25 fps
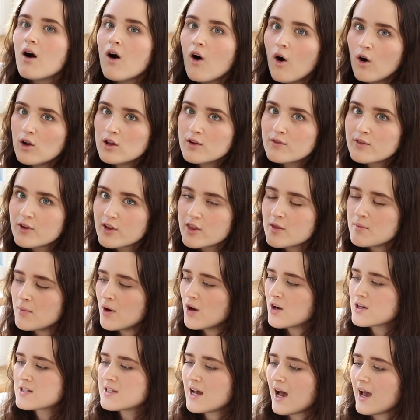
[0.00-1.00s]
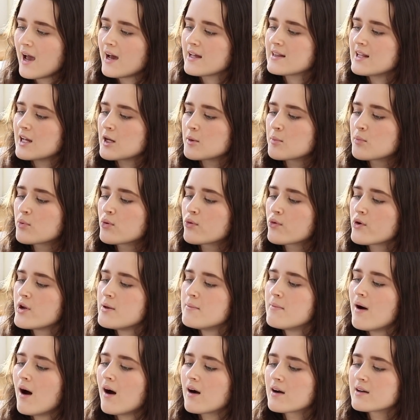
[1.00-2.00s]
All of the other books I had
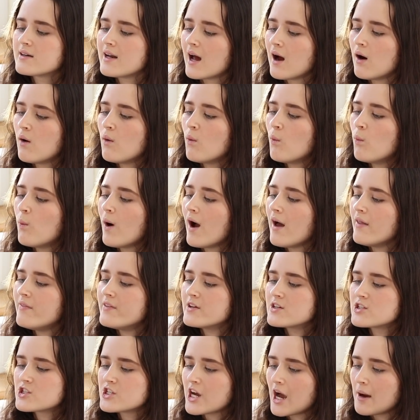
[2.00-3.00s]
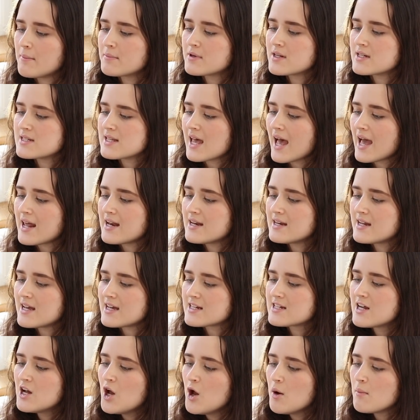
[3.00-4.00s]
pre-marked out where the chapters ended,
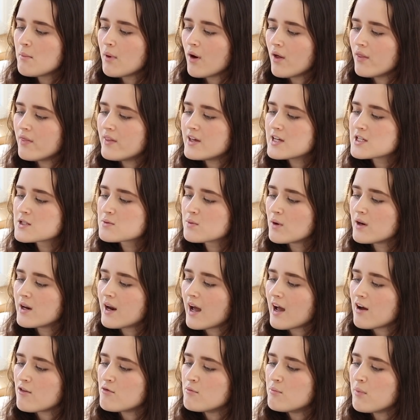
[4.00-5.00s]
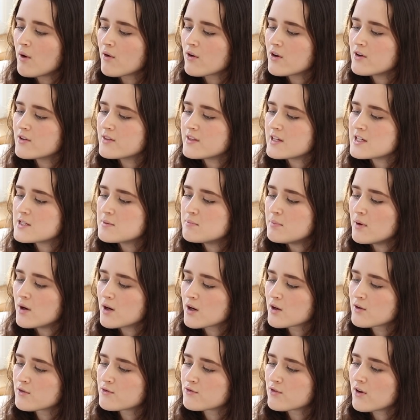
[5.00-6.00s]
but on this one I've borrowed this
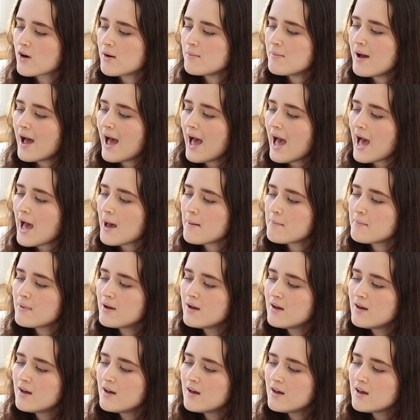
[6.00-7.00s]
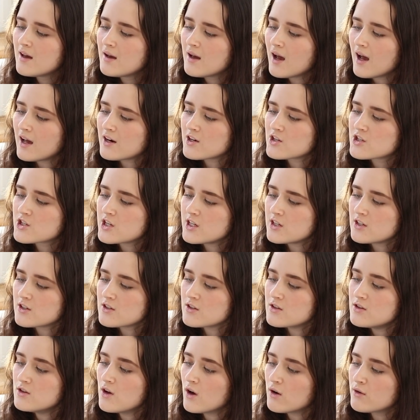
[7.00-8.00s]
book from Em, and she does
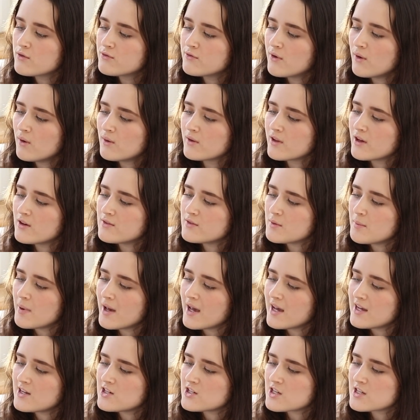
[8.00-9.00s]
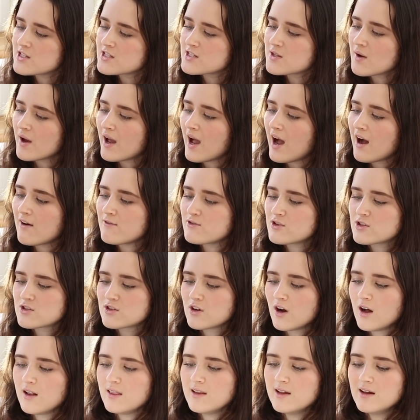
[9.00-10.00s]
not fold over pages, so I have just
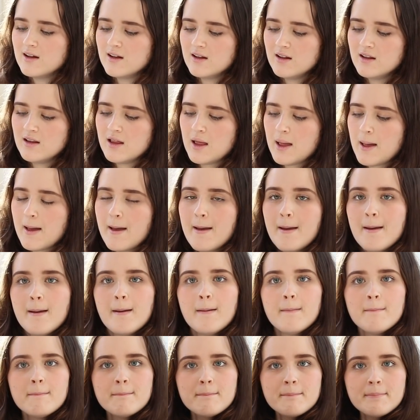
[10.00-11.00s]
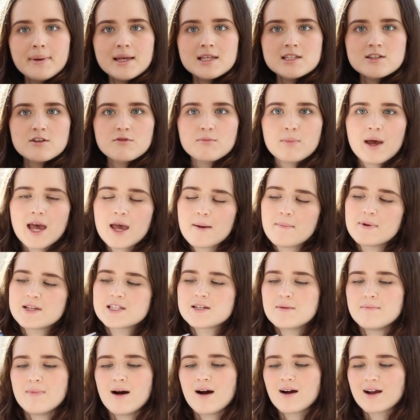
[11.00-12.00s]
got a little piece of paper
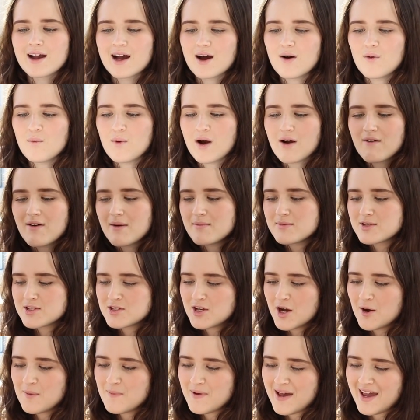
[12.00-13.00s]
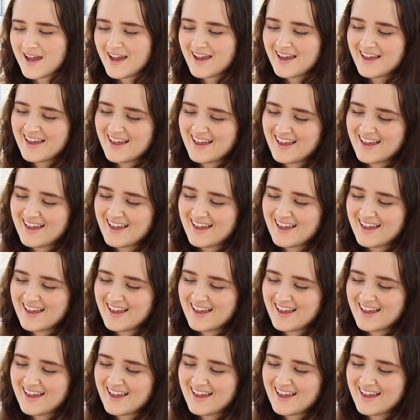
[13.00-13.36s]
to mark out where I'm stopping.